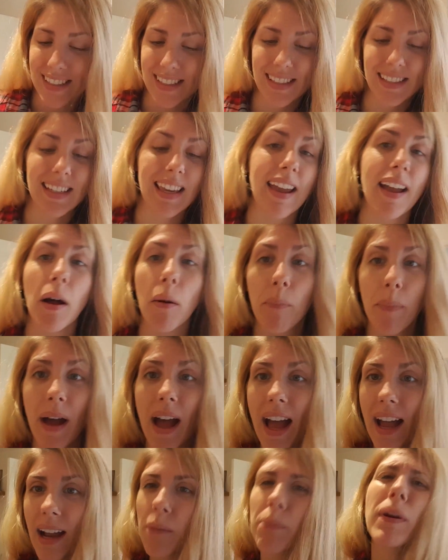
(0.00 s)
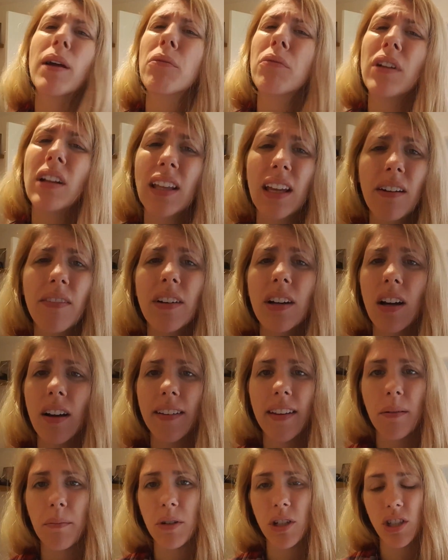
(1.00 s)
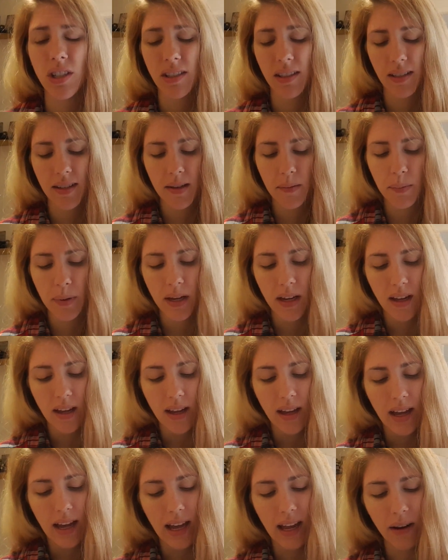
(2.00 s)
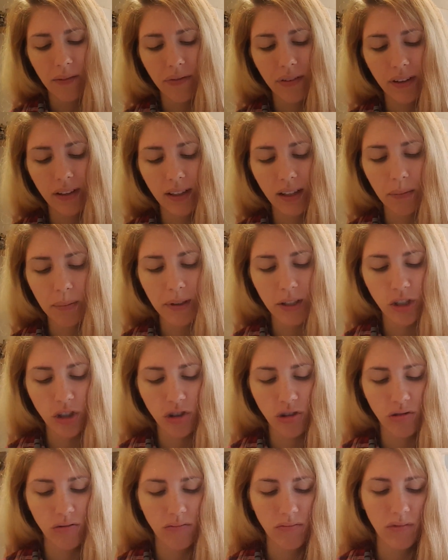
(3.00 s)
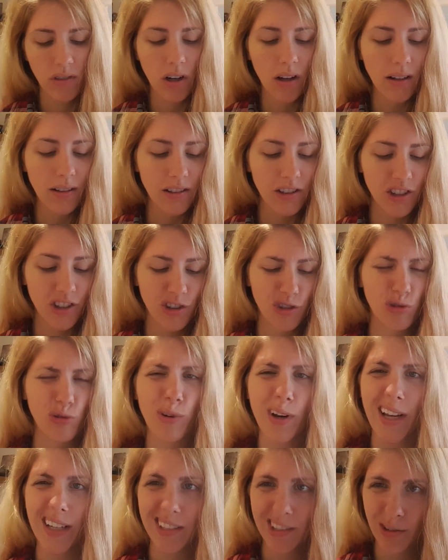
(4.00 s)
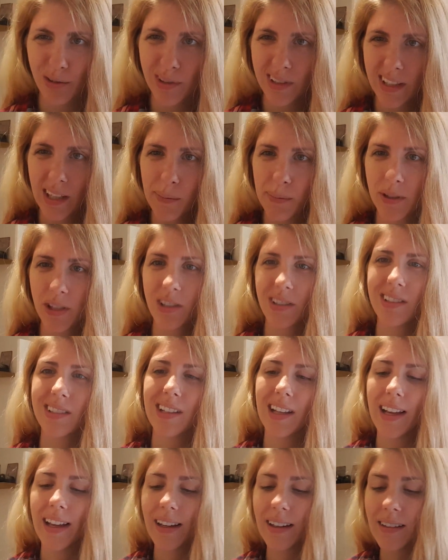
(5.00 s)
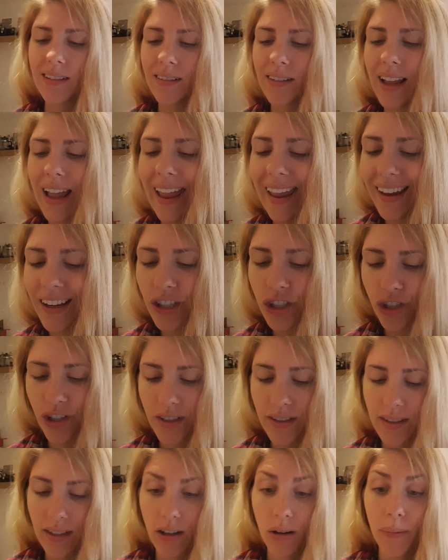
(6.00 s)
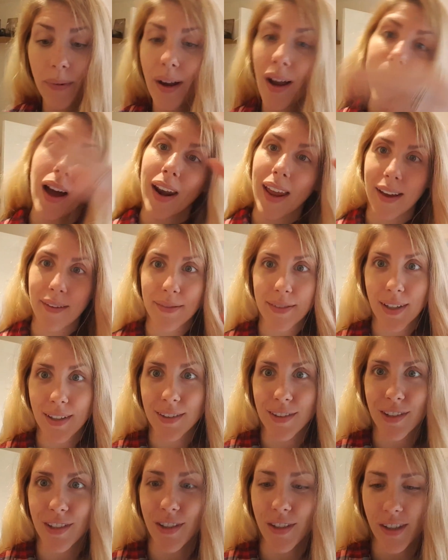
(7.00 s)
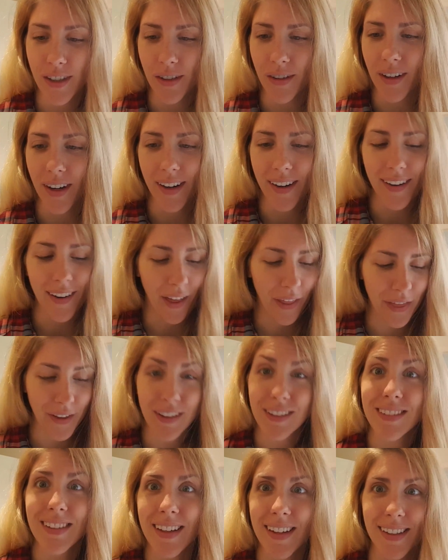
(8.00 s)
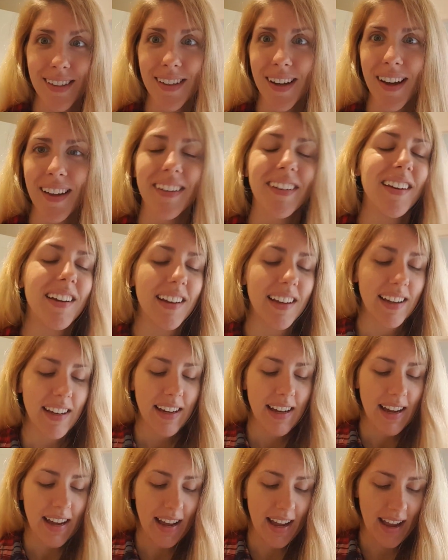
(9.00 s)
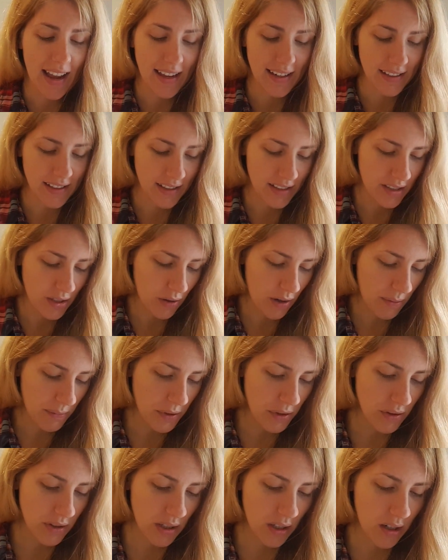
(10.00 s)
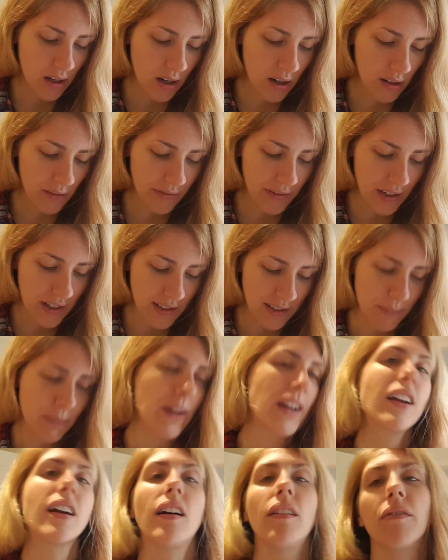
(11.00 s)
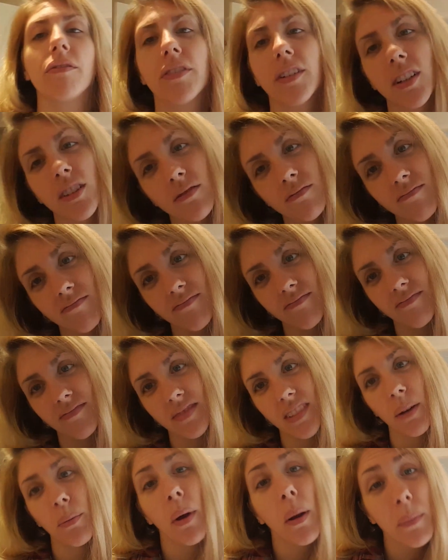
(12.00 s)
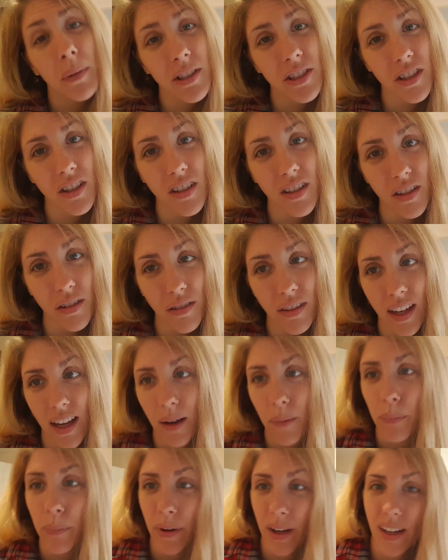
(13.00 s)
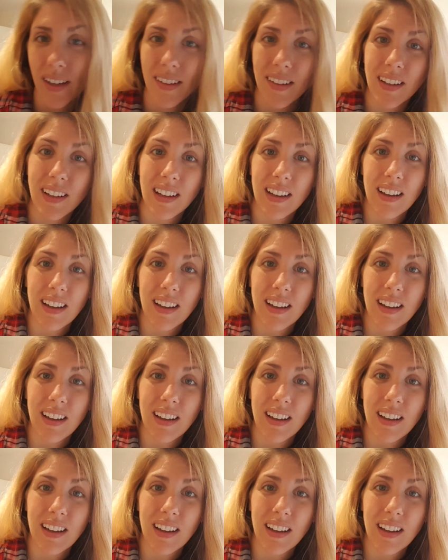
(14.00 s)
scale back, but I really haven't got that much sleep. And I'm feeling a bit, sh not stressed really, but just like anxious, like, oh my god, I have tons to do and nothing's getting done. And so I'm using coffee as my comfort. I probably shouldn't do that, but